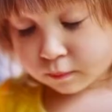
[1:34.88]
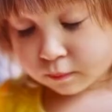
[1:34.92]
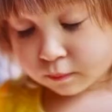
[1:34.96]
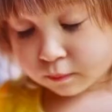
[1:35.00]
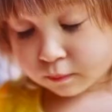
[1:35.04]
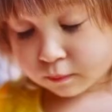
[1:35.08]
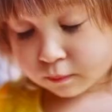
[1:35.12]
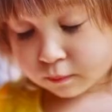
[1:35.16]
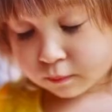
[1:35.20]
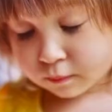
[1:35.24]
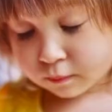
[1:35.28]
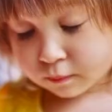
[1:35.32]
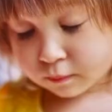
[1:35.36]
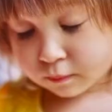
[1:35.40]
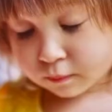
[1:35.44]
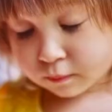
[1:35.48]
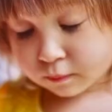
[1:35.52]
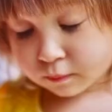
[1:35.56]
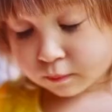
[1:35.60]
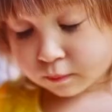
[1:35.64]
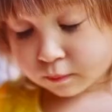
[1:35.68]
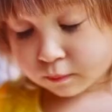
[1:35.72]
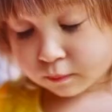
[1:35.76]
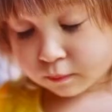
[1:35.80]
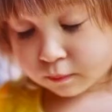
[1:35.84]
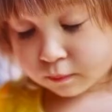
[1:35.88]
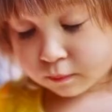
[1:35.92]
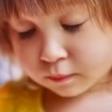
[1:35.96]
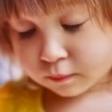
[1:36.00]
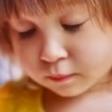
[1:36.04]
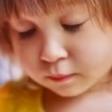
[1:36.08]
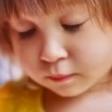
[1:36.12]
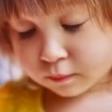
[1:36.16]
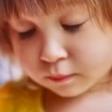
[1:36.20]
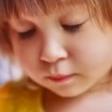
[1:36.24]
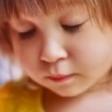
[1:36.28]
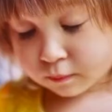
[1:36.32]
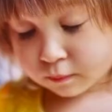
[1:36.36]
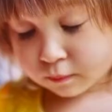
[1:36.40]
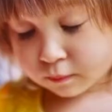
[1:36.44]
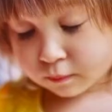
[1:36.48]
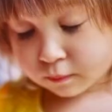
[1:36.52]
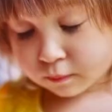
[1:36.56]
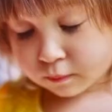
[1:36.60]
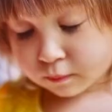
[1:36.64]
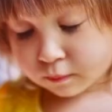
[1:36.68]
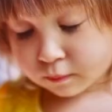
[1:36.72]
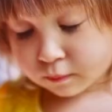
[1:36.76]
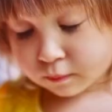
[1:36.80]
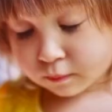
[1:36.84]

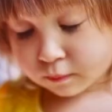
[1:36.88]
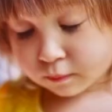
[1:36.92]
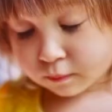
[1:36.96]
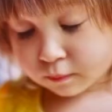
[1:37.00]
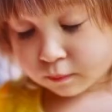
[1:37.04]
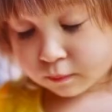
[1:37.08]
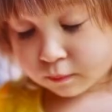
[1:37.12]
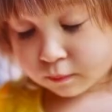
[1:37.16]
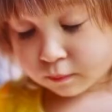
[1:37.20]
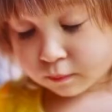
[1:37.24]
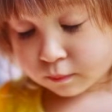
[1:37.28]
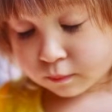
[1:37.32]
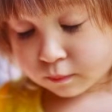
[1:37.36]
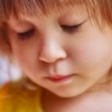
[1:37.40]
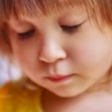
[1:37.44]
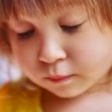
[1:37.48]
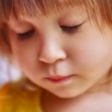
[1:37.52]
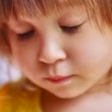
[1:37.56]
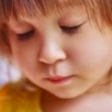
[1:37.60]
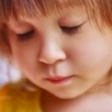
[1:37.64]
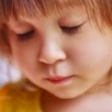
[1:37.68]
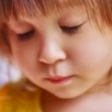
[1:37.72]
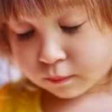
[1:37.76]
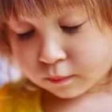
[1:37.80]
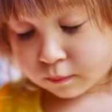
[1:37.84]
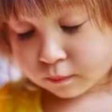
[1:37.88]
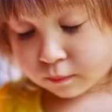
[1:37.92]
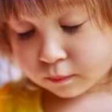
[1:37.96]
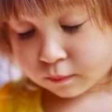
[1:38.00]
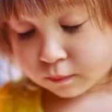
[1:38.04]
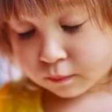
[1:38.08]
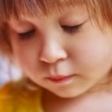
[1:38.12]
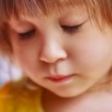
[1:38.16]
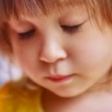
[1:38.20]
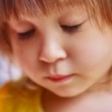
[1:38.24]
Nobody speaks.